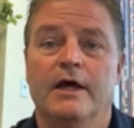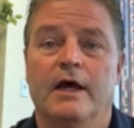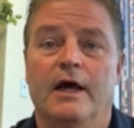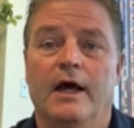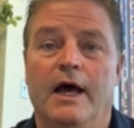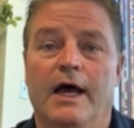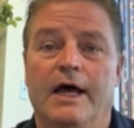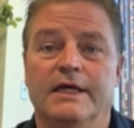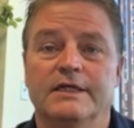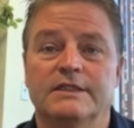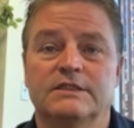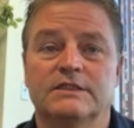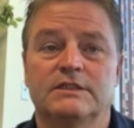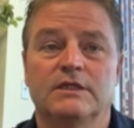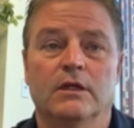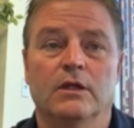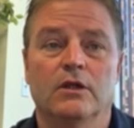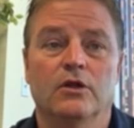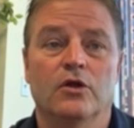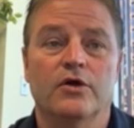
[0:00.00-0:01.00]
Uh,
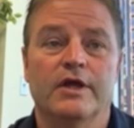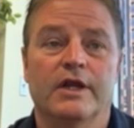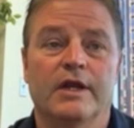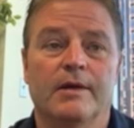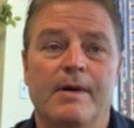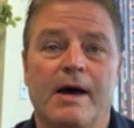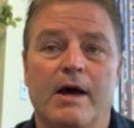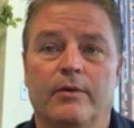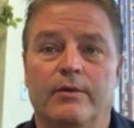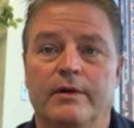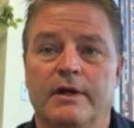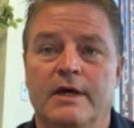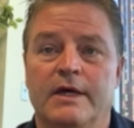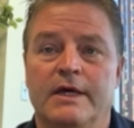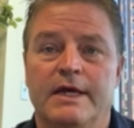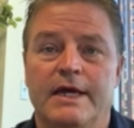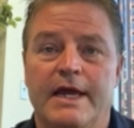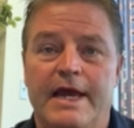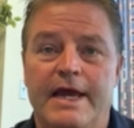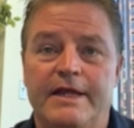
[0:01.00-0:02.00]
still looking about
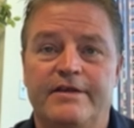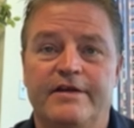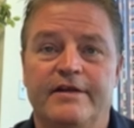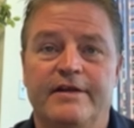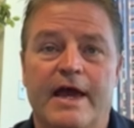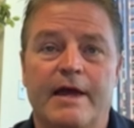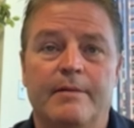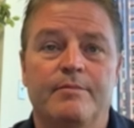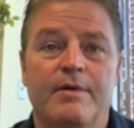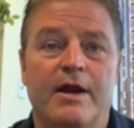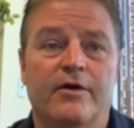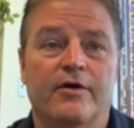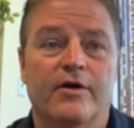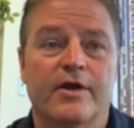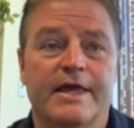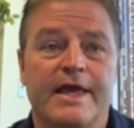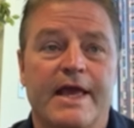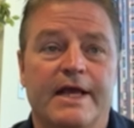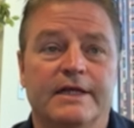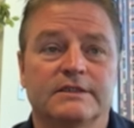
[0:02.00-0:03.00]
eight to nine better
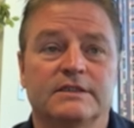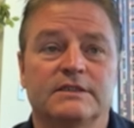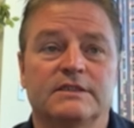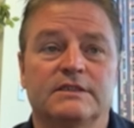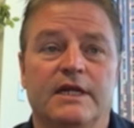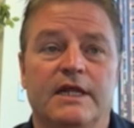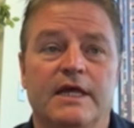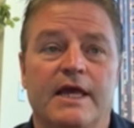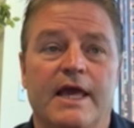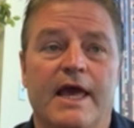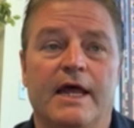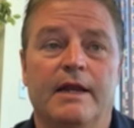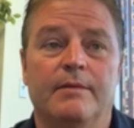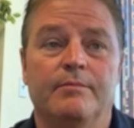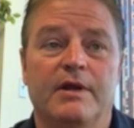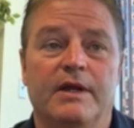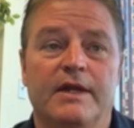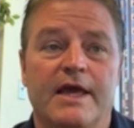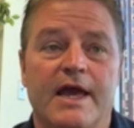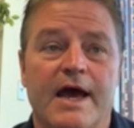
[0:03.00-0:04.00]
in Kansas City and
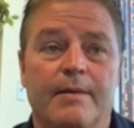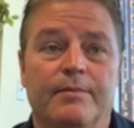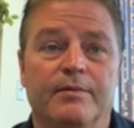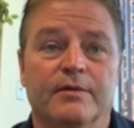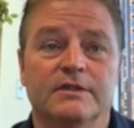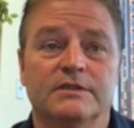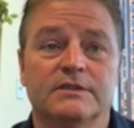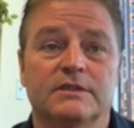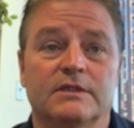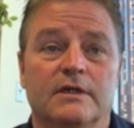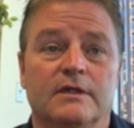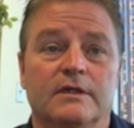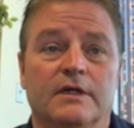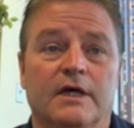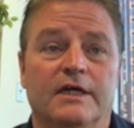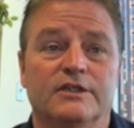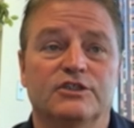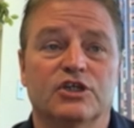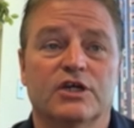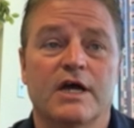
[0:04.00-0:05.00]
Minneapolis.
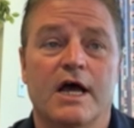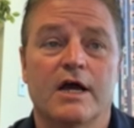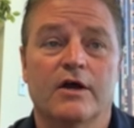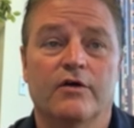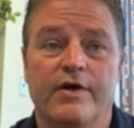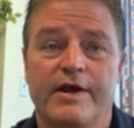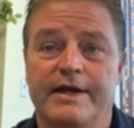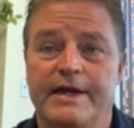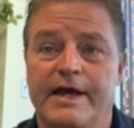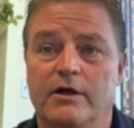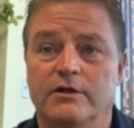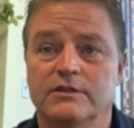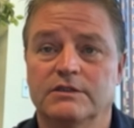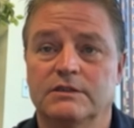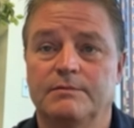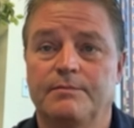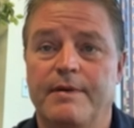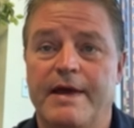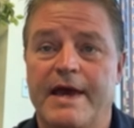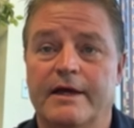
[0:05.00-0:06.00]
Uh, Chicago right now
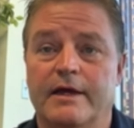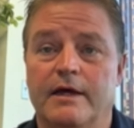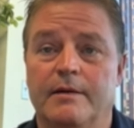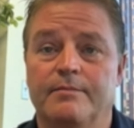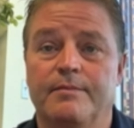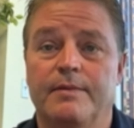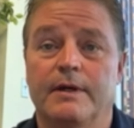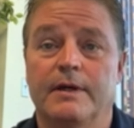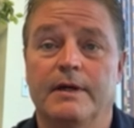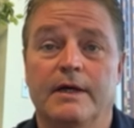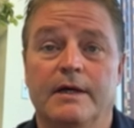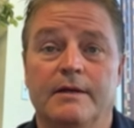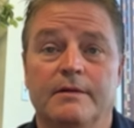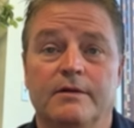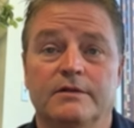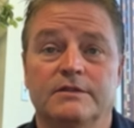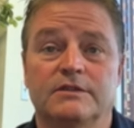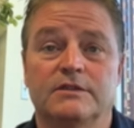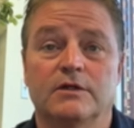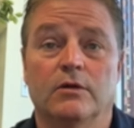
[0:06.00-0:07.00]
is back up,
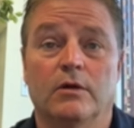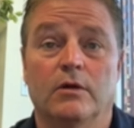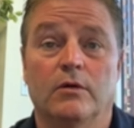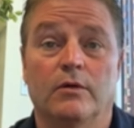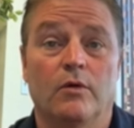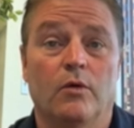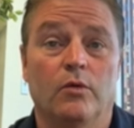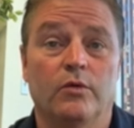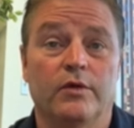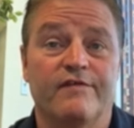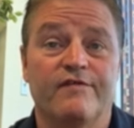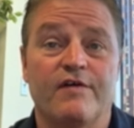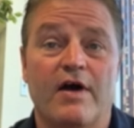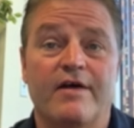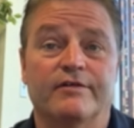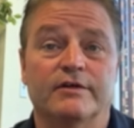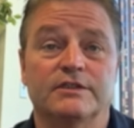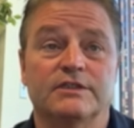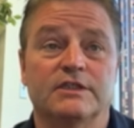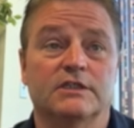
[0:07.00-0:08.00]
uh, still only
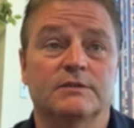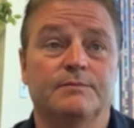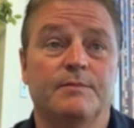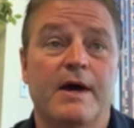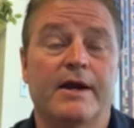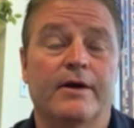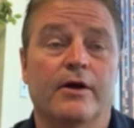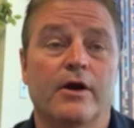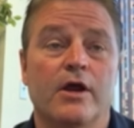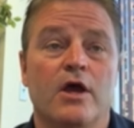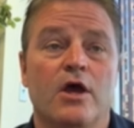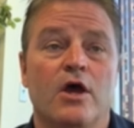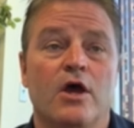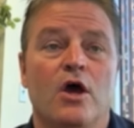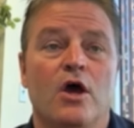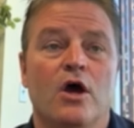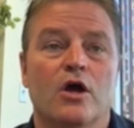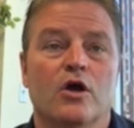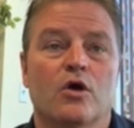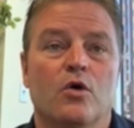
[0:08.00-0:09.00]
five or six better.
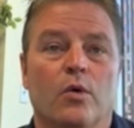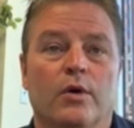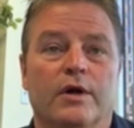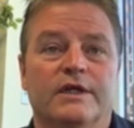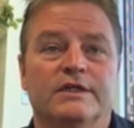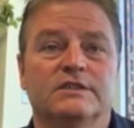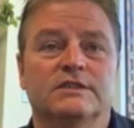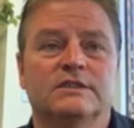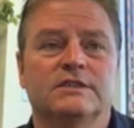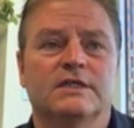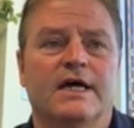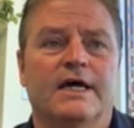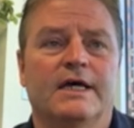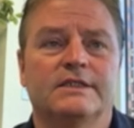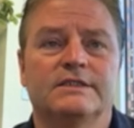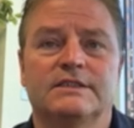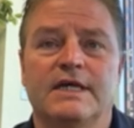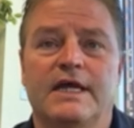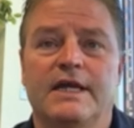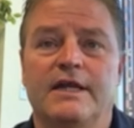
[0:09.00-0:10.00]
Corn uh,
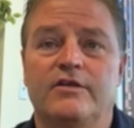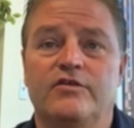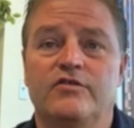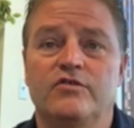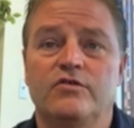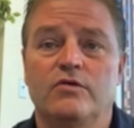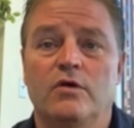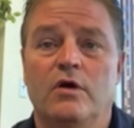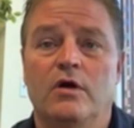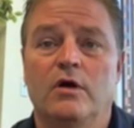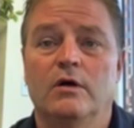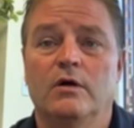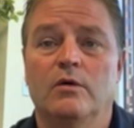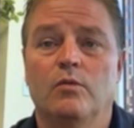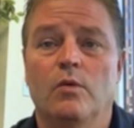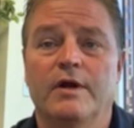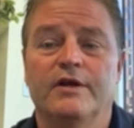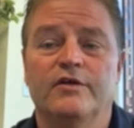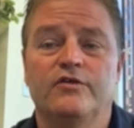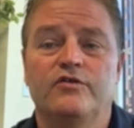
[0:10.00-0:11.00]
steady to uh,
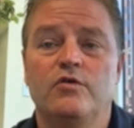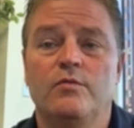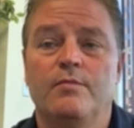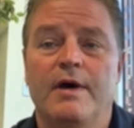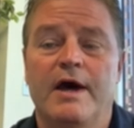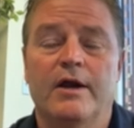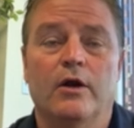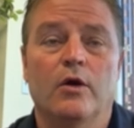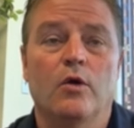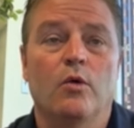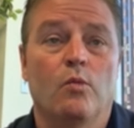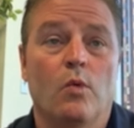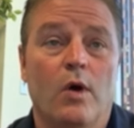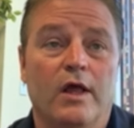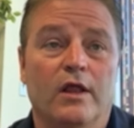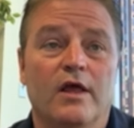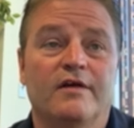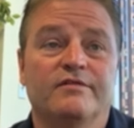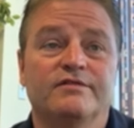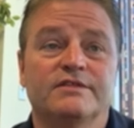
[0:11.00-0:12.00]
one to two better,
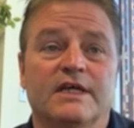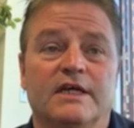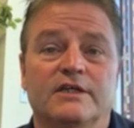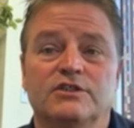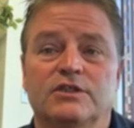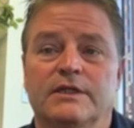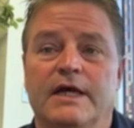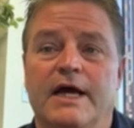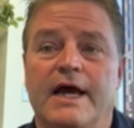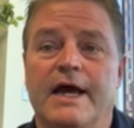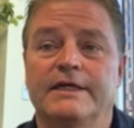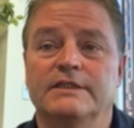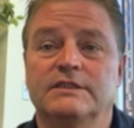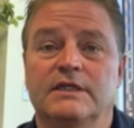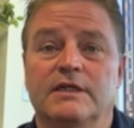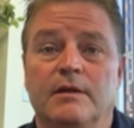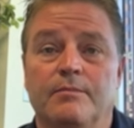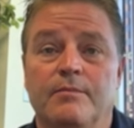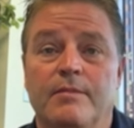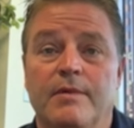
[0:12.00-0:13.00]
well off session highs,
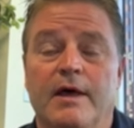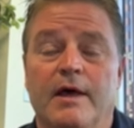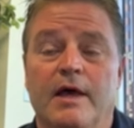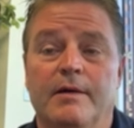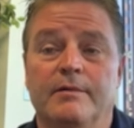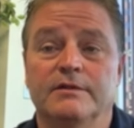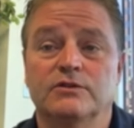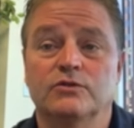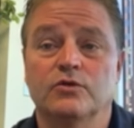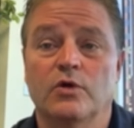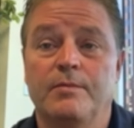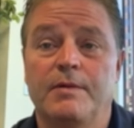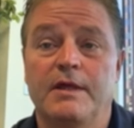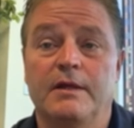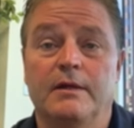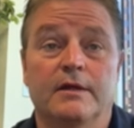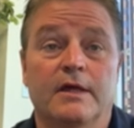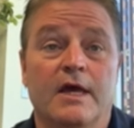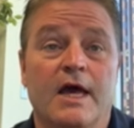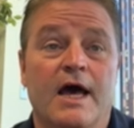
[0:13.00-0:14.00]
and the uh,
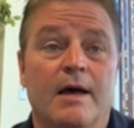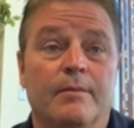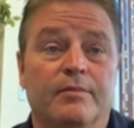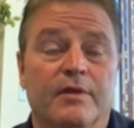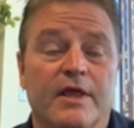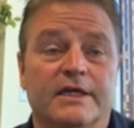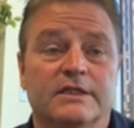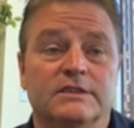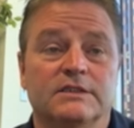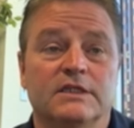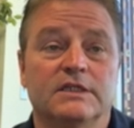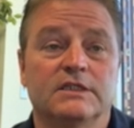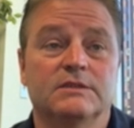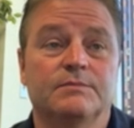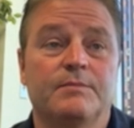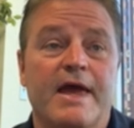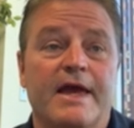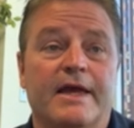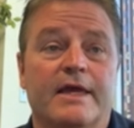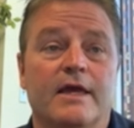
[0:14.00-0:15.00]
soybean complex is
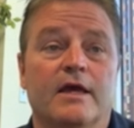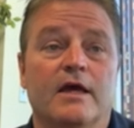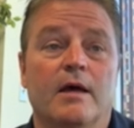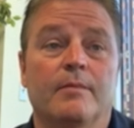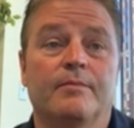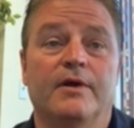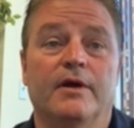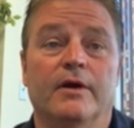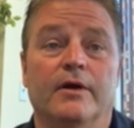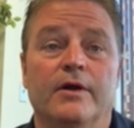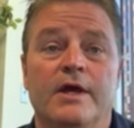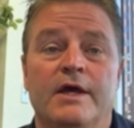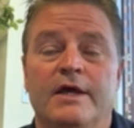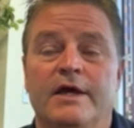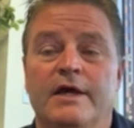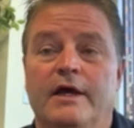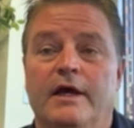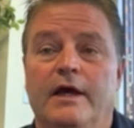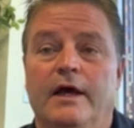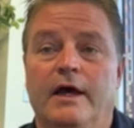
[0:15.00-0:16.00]
backing up here,
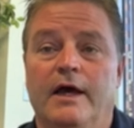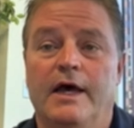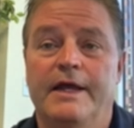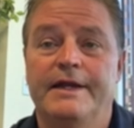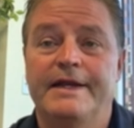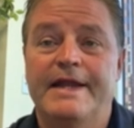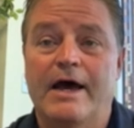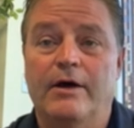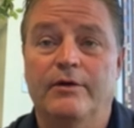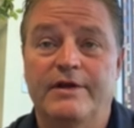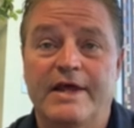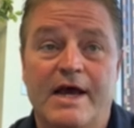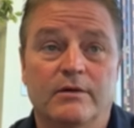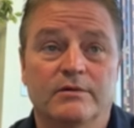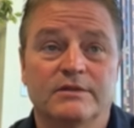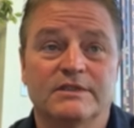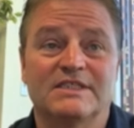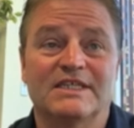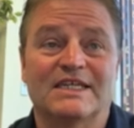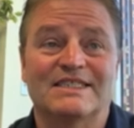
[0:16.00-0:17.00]
uh, now
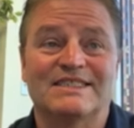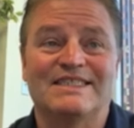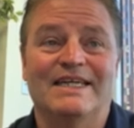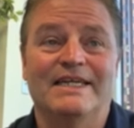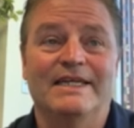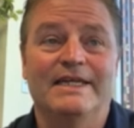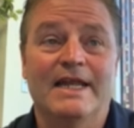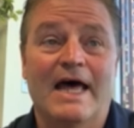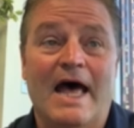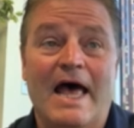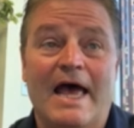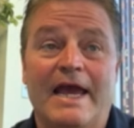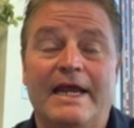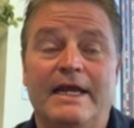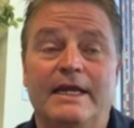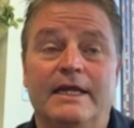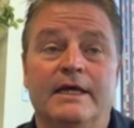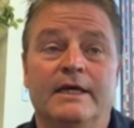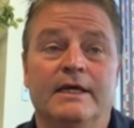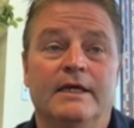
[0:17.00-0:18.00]
down six to
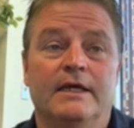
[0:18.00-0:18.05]
nine.